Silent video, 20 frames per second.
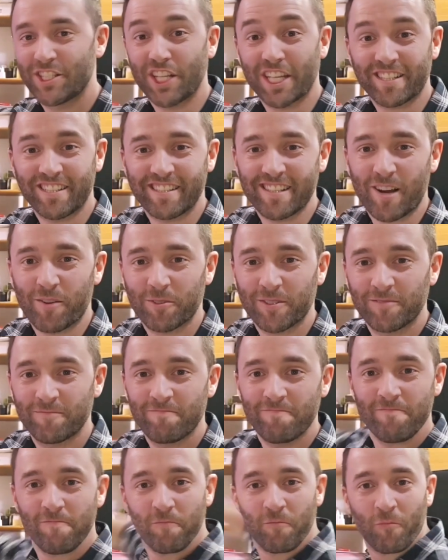Check this out.
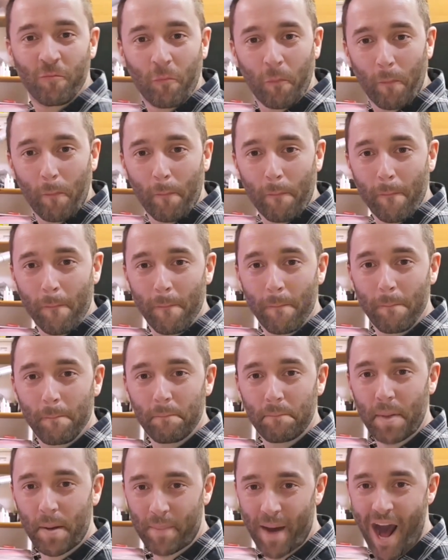
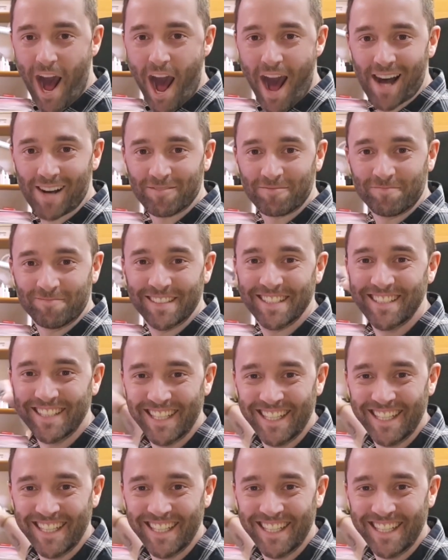Ba-bam!